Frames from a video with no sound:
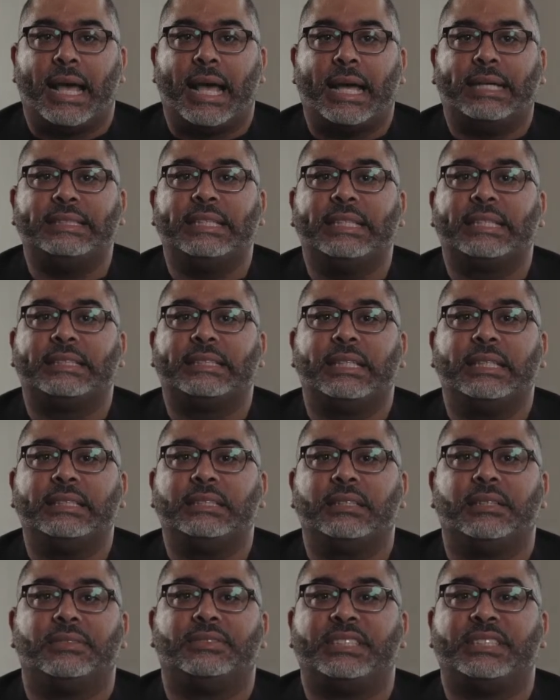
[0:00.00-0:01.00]
As an
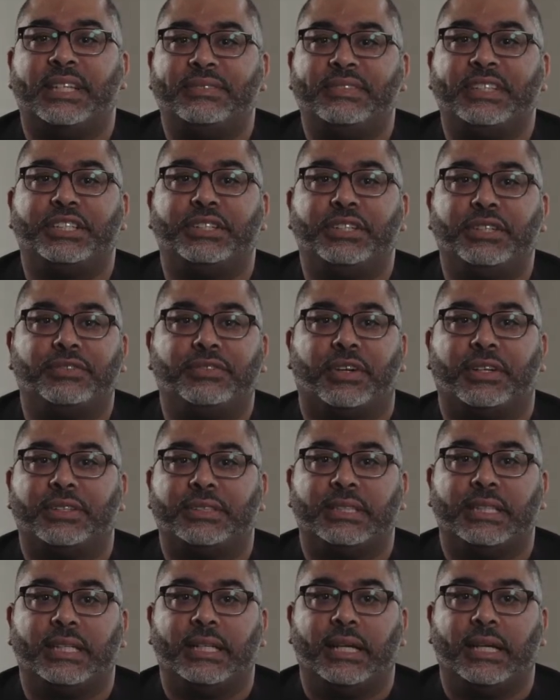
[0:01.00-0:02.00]
extension of Civic
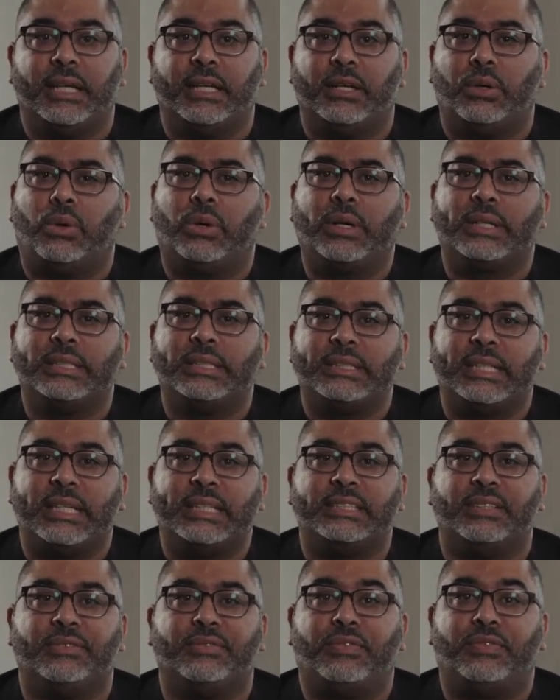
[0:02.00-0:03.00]
University, an
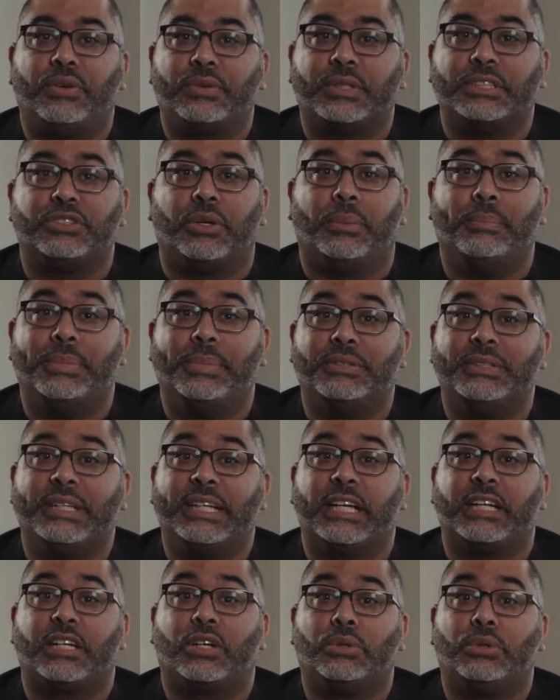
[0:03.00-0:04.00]
organization focused on
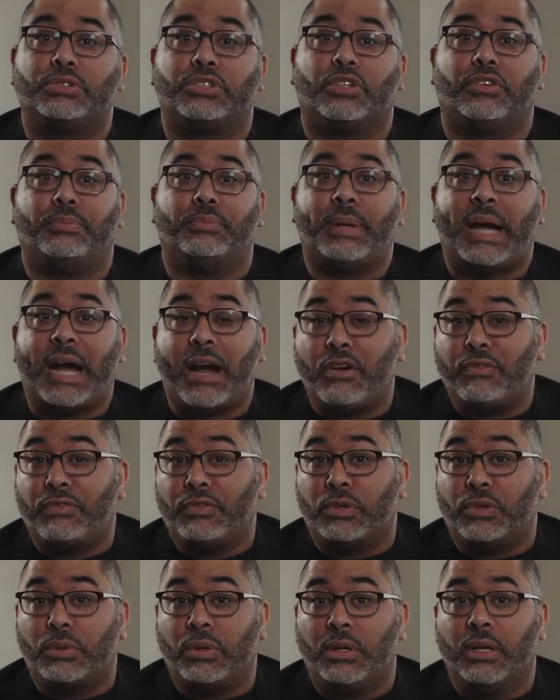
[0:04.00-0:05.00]
building a culture of
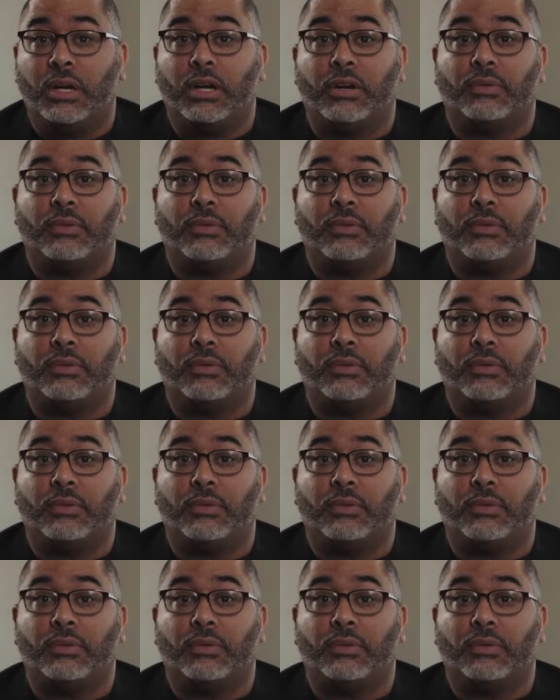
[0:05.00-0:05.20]
powerful,